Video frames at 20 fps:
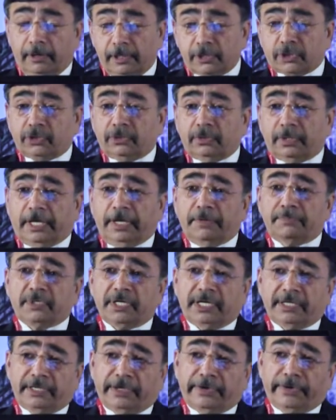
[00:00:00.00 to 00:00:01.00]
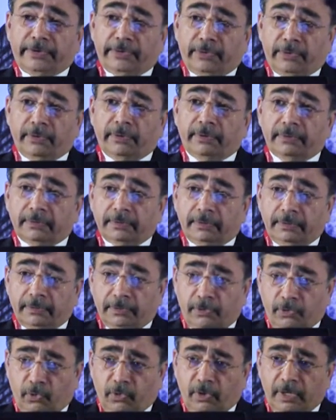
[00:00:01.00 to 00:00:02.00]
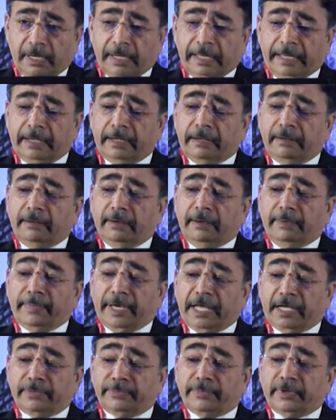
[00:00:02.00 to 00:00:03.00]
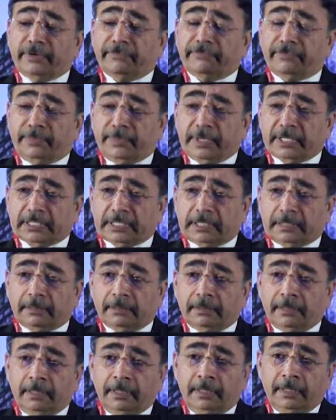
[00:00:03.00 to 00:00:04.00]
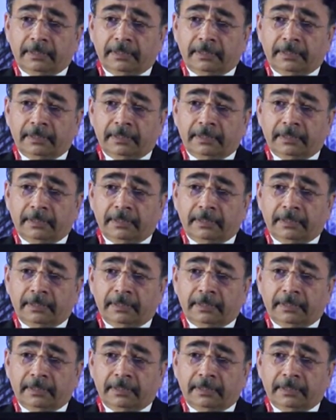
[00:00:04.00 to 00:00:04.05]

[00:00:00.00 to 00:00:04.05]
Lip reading: also keep changing your role in management of the patient.